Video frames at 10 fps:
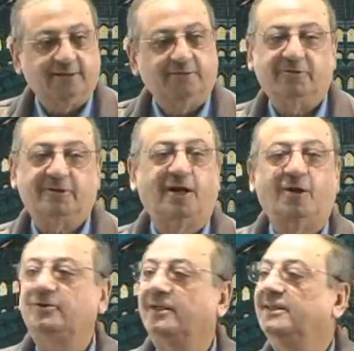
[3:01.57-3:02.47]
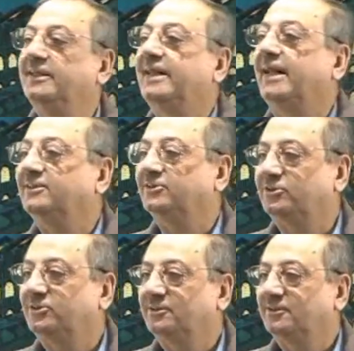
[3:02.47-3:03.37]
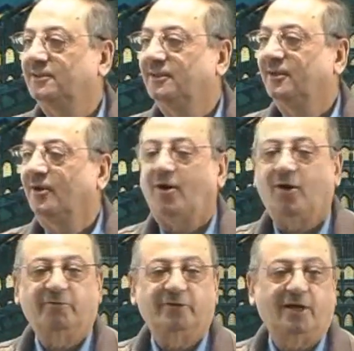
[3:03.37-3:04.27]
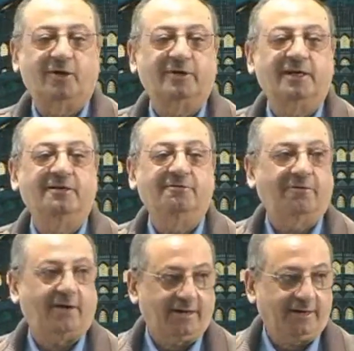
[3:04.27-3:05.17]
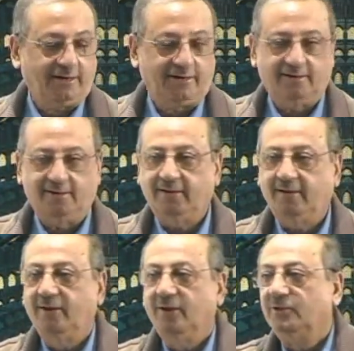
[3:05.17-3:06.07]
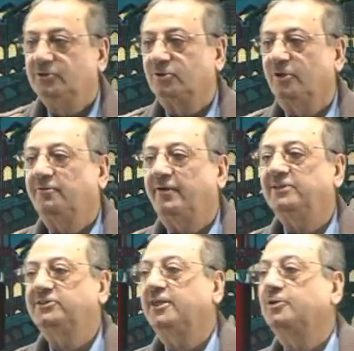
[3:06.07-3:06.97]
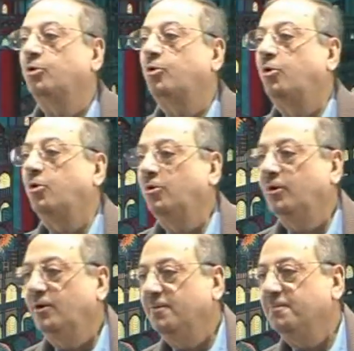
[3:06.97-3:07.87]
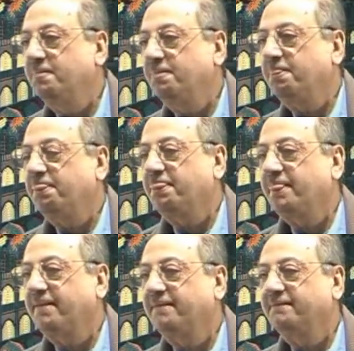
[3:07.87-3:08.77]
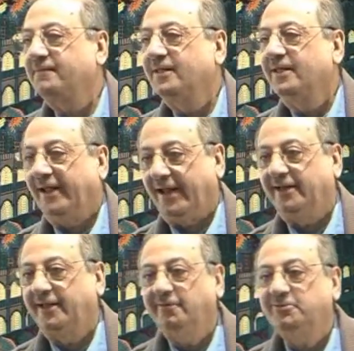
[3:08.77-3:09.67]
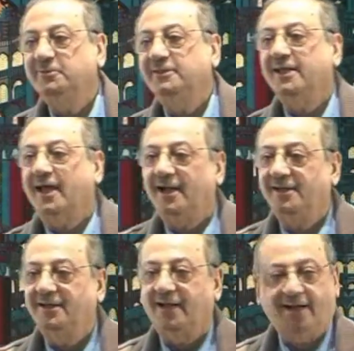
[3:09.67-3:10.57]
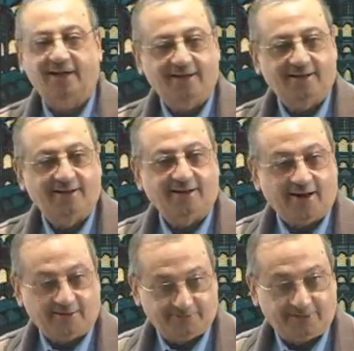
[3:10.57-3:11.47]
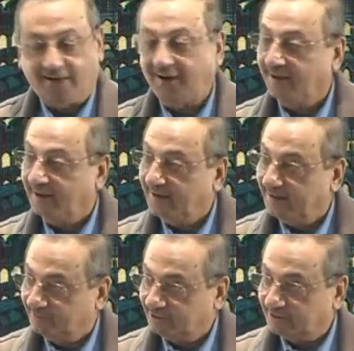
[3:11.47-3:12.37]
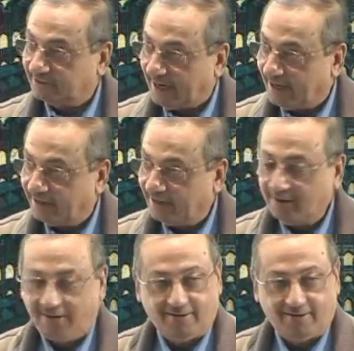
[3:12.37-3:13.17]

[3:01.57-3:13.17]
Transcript: without any tense or without any file. So if I say dukhul, it gives me the idea of dakhala, which is enter,